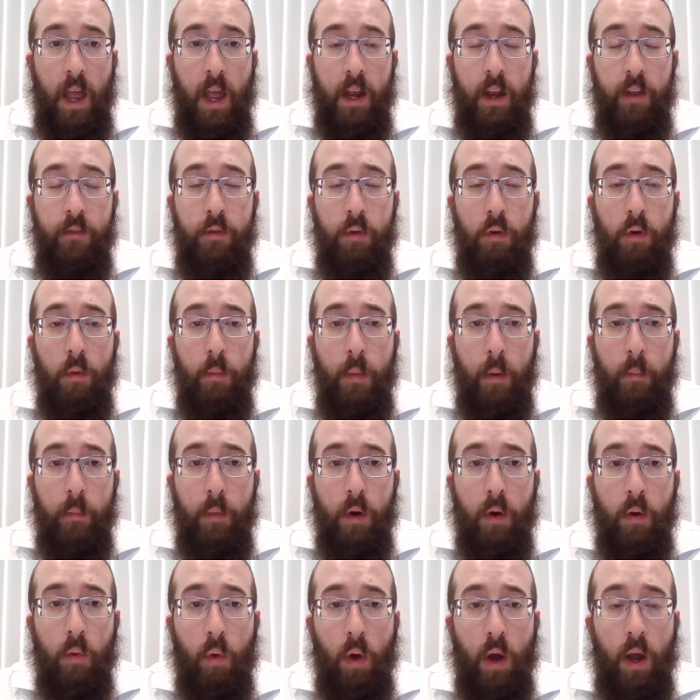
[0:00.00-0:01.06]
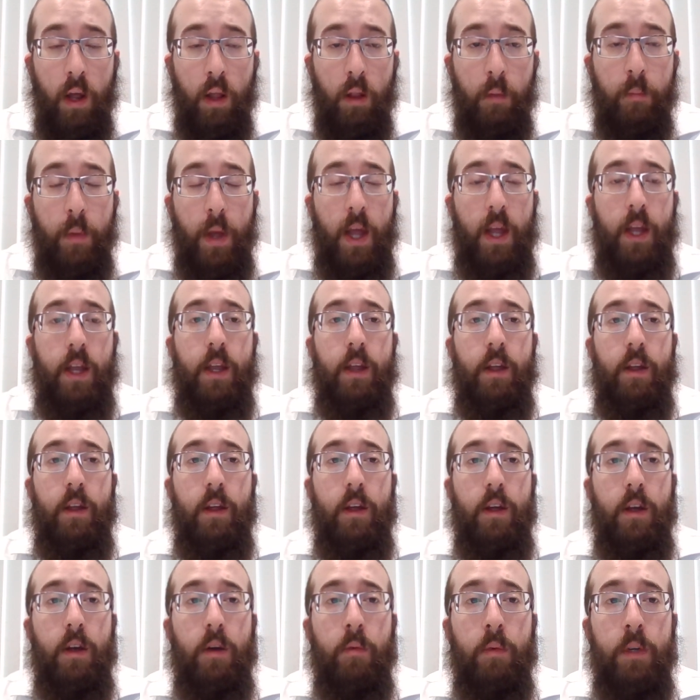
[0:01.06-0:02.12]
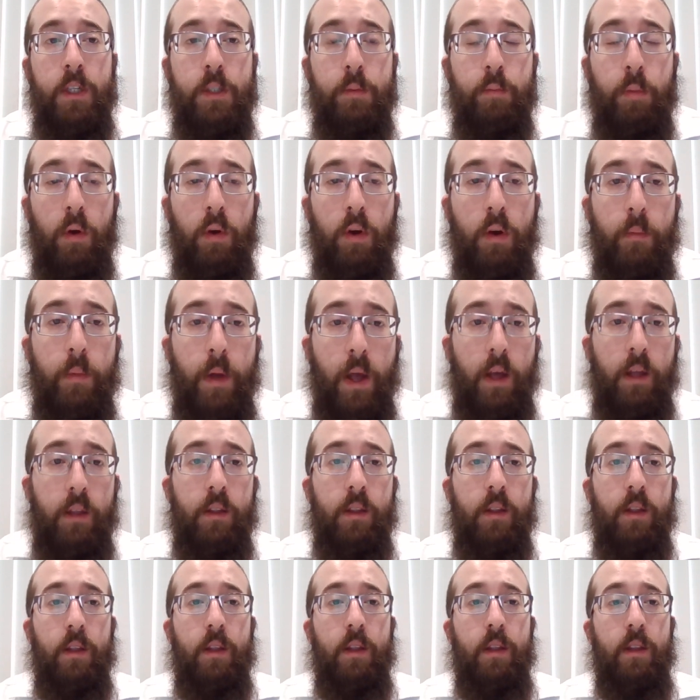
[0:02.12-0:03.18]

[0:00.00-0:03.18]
And if you remember a while back, we spoke about